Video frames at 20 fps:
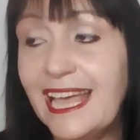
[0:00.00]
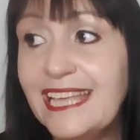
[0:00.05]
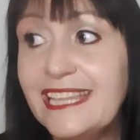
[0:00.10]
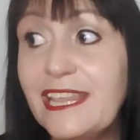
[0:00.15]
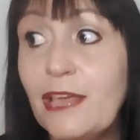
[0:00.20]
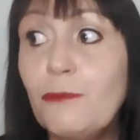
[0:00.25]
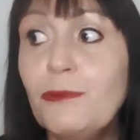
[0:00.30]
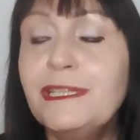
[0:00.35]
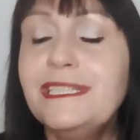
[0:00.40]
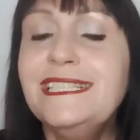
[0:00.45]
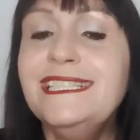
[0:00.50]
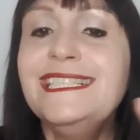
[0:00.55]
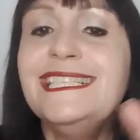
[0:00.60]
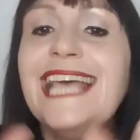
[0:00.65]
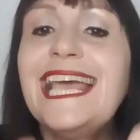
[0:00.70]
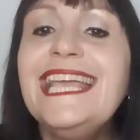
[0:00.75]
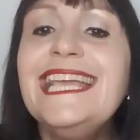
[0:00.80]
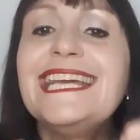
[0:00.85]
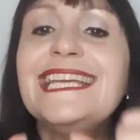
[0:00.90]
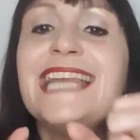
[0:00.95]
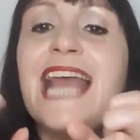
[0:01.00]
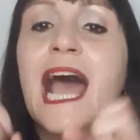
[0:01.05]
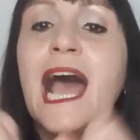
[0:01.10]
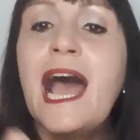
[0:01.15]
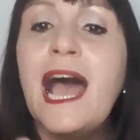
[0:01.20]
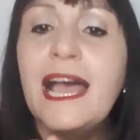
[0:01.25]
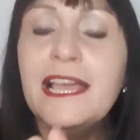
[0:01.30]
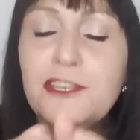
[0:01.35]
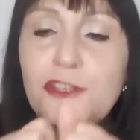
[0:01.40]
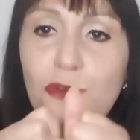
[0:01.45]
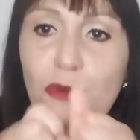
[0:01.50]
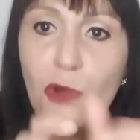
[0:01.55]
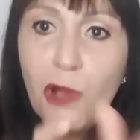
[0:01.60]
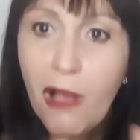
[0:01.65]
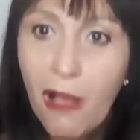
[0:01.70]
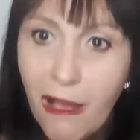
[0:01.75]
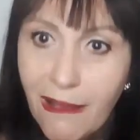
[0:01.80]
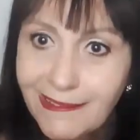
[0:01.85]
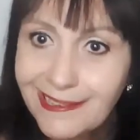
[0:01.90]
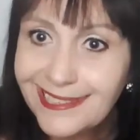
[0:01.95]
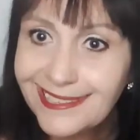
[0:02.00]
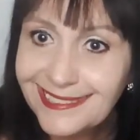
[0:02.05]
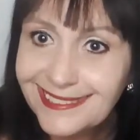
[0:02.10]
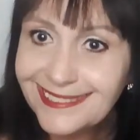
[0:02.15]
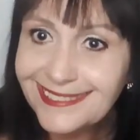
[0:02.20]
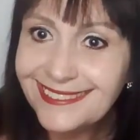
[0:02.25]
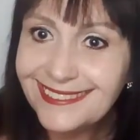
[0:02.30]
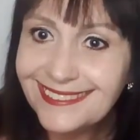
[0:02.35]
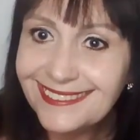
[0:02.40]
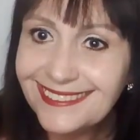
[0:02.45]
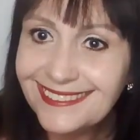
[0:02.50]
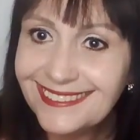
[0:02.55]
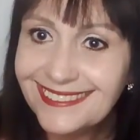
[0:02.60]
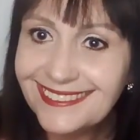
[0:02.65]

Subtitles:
They will take and hide your car keys.